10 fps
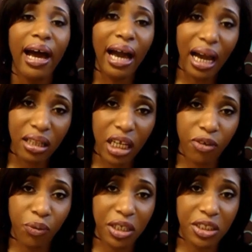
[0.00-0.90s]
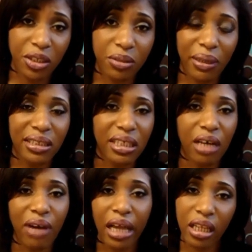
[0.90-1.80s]
I love wedge heels myself.
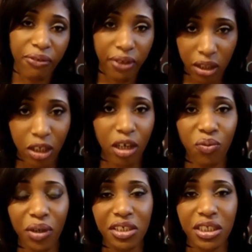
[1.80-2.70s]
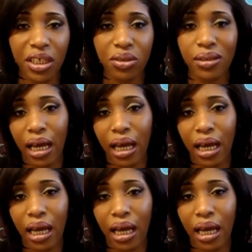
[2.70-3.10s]
I love the look of wedge heels.